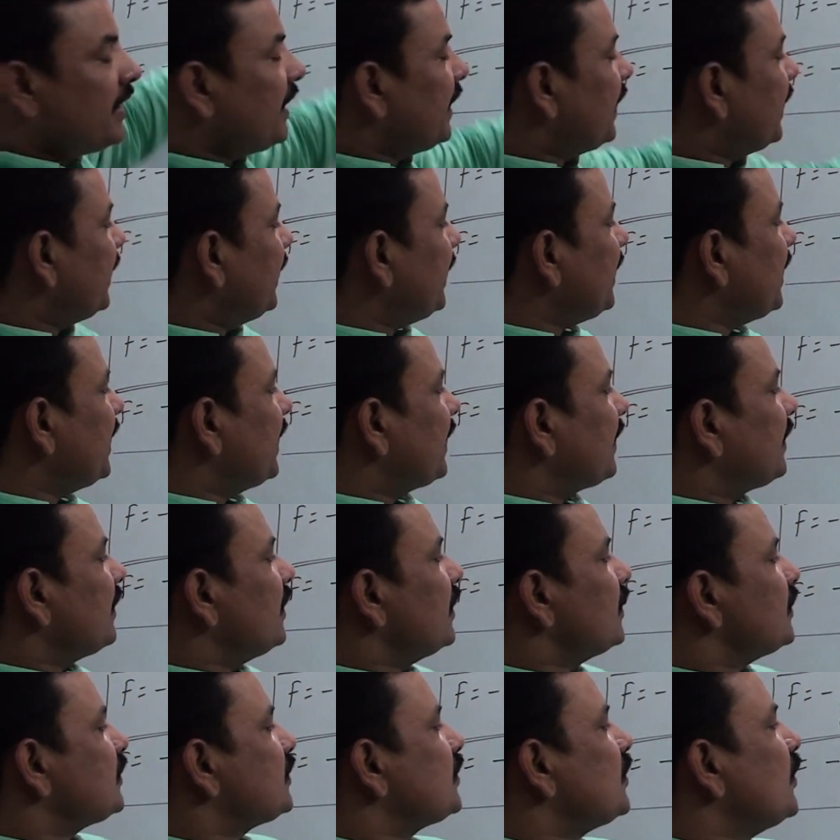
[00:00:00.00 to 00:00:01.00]
Here,
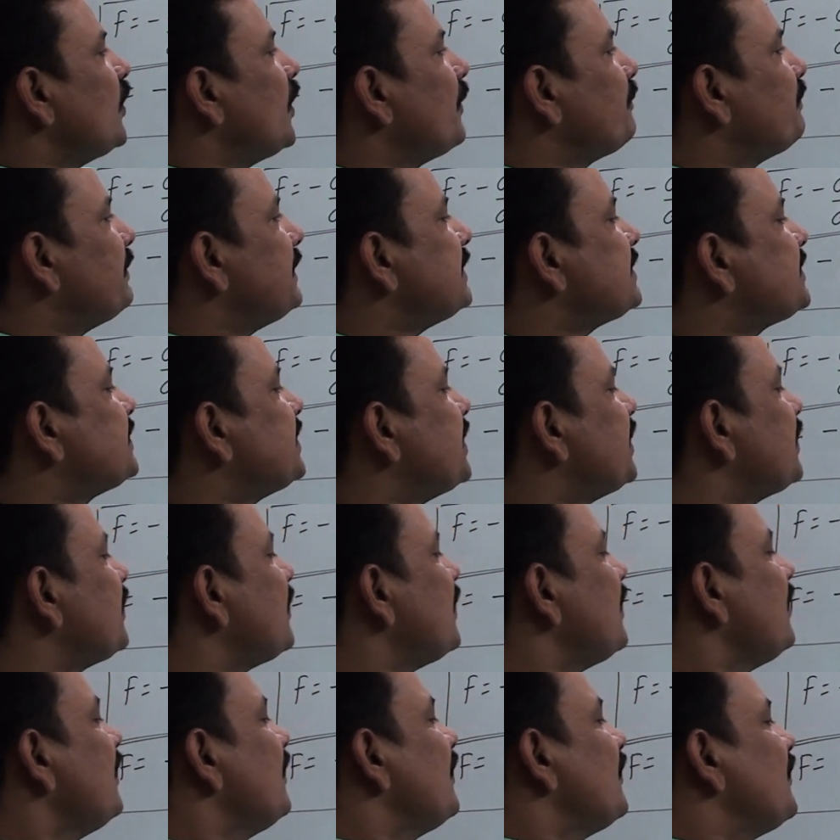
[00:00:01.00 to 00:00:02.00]
slope is 0,
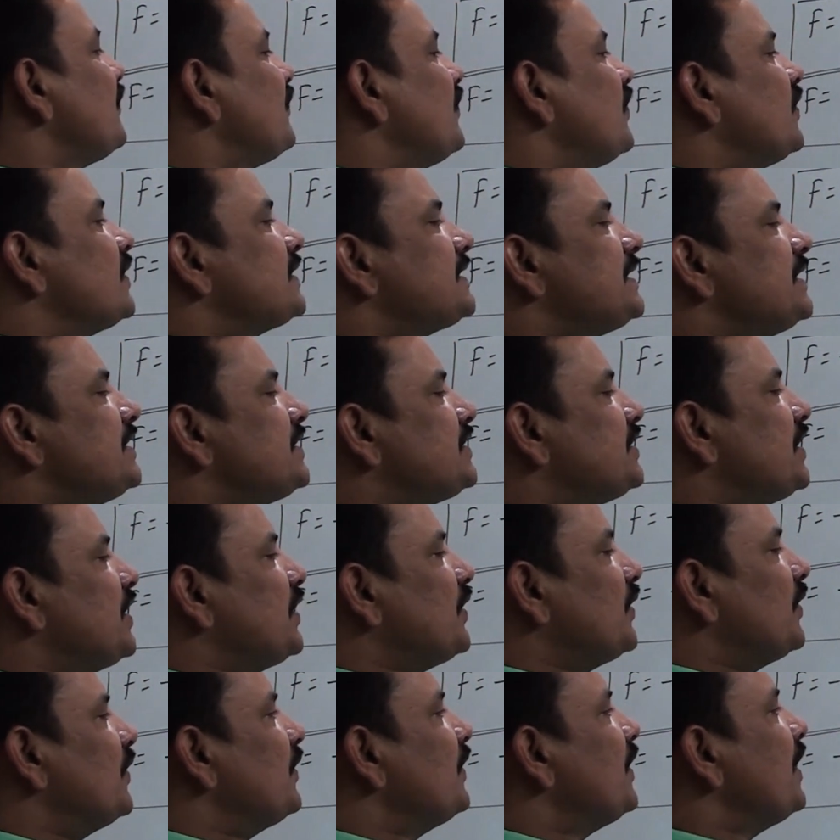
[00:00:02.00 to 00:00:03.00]
force is
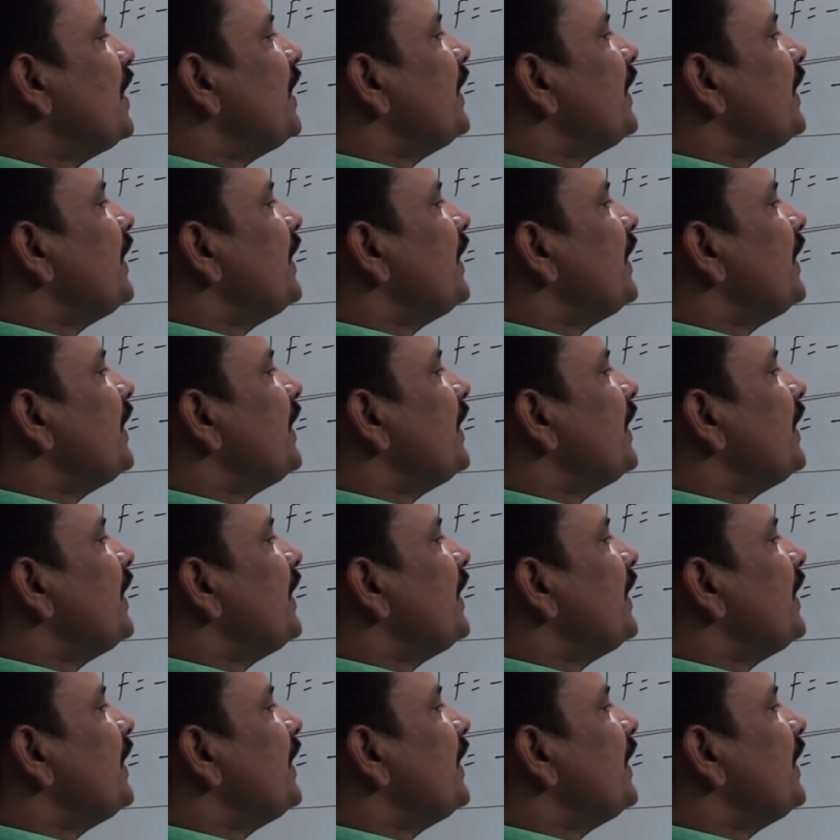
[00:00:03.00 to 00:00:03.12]
0.